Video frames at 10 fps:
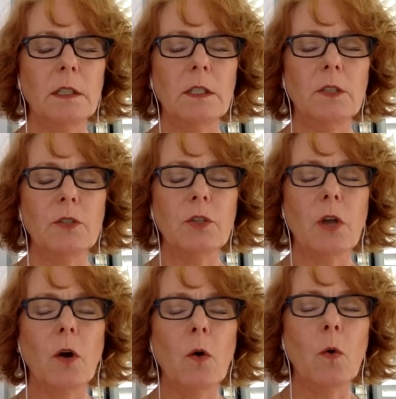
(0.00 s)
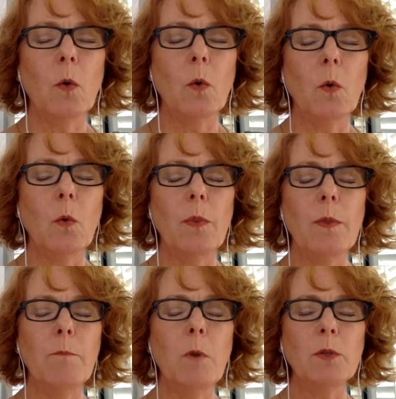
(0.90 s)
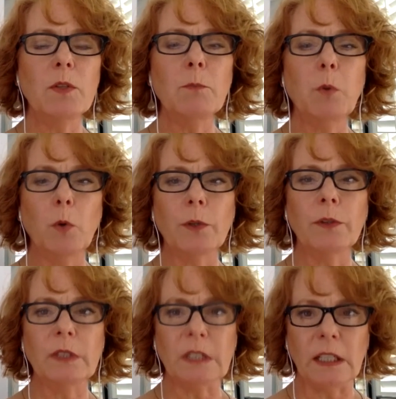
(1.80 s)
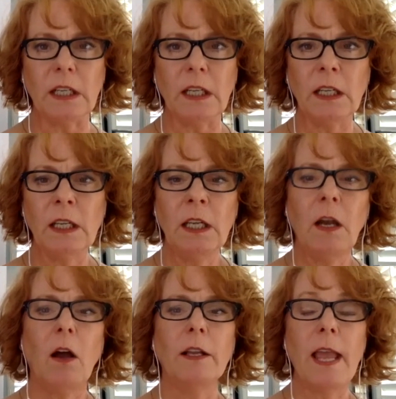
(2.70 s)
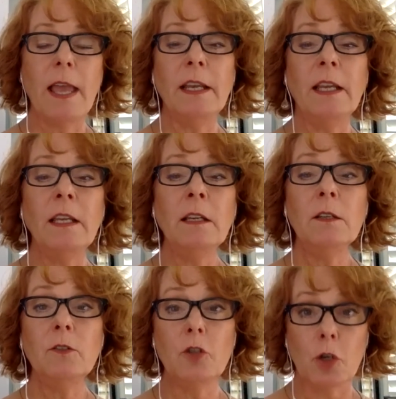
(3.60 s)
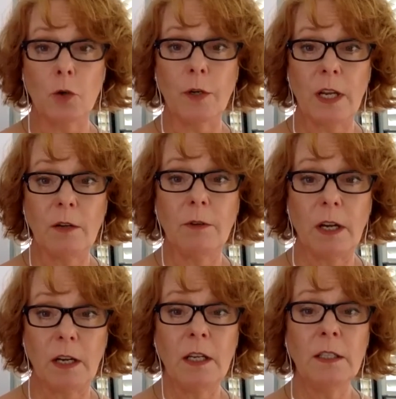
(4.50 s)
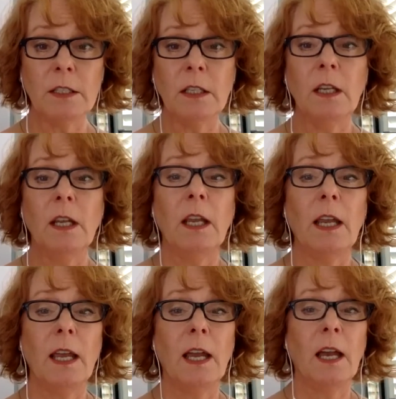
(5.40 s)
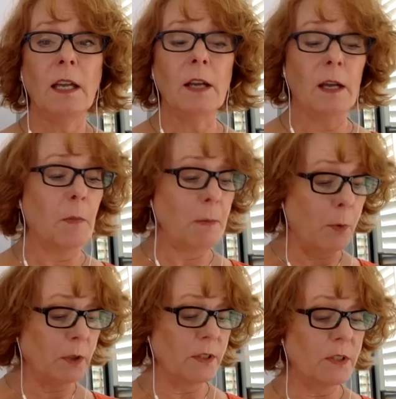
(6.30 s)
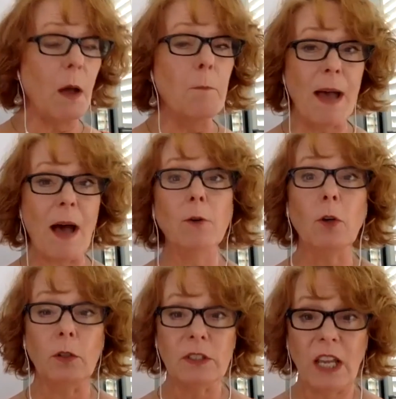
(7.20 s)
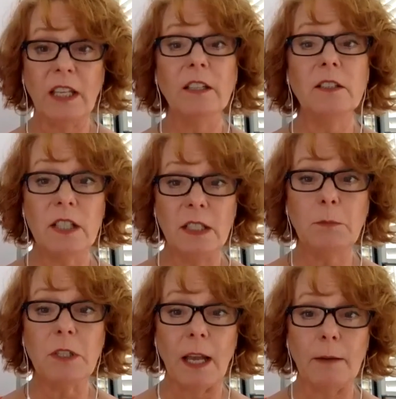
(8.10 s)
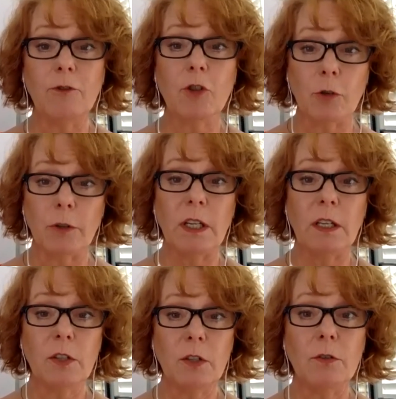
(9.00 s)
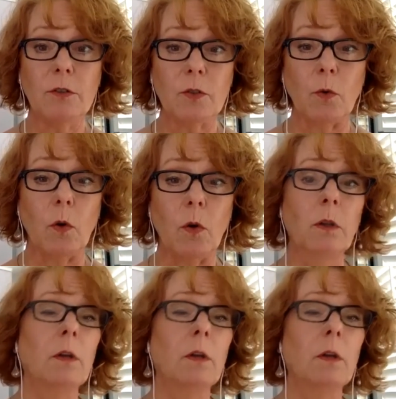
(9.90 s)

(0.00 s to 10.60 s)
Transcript: so the most important thing on any journey, right? And my book is about taking a deep dive journey into your soul,